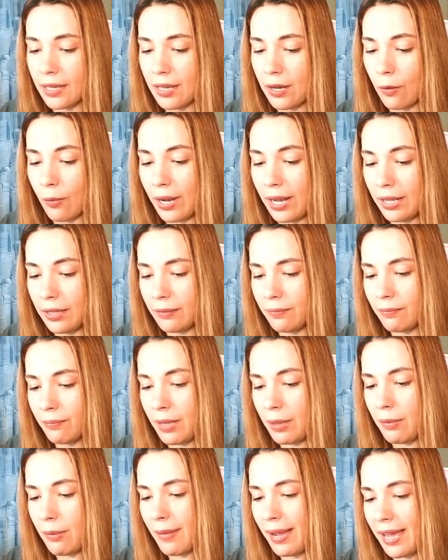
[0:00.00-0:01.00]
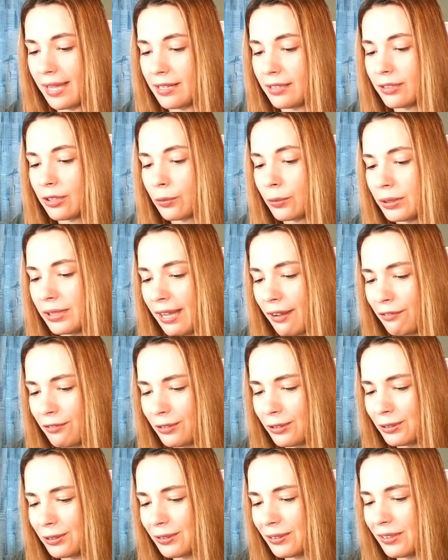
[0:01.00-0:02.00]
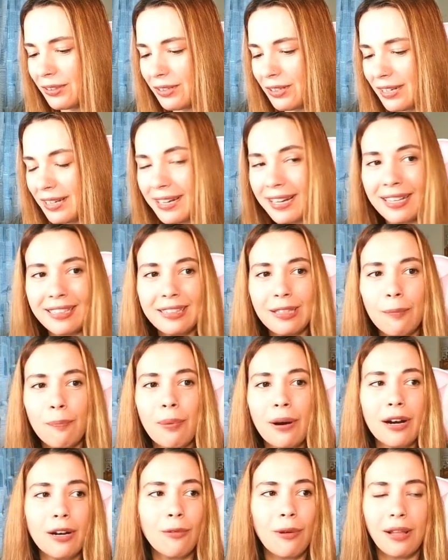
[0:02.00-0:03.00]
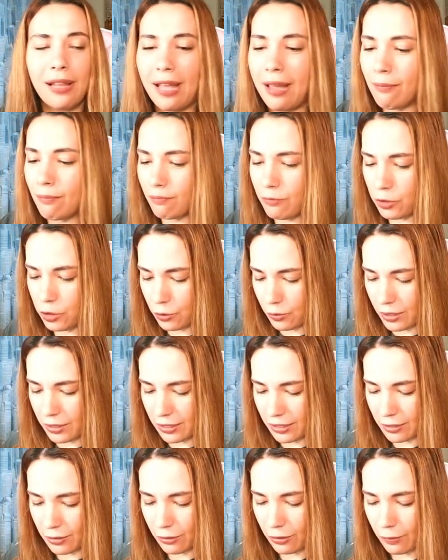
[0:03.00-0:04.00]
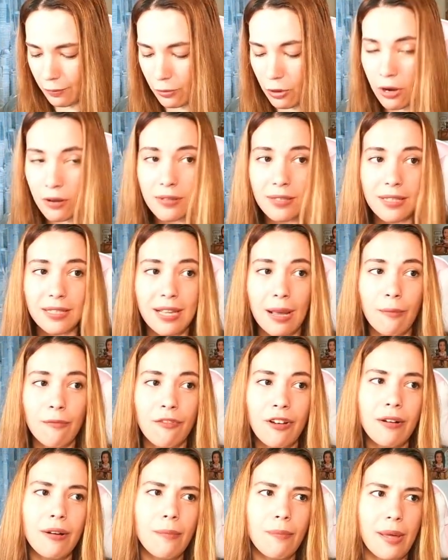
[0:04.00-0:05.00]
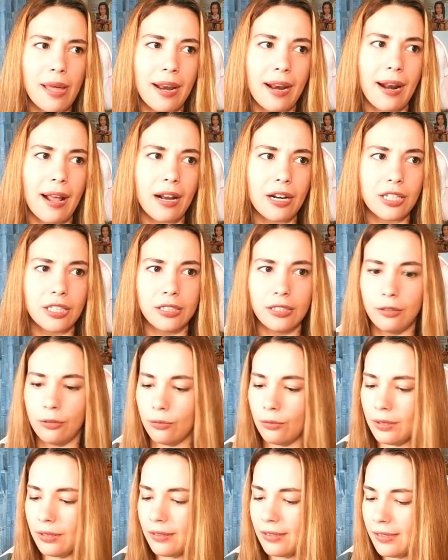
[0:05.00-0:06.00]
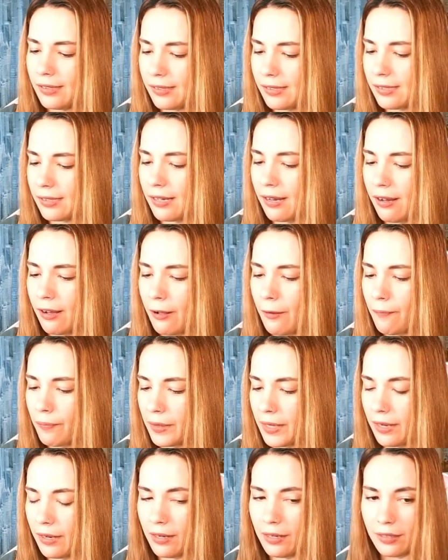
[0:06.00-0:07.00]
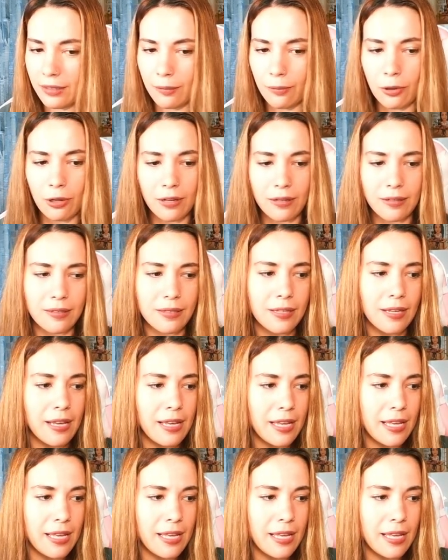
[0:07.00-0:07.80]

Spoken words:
well, maybe my editor will have to cut the part while I'm doing this to the box, because I'm very bad at actually doing this, cutting the box.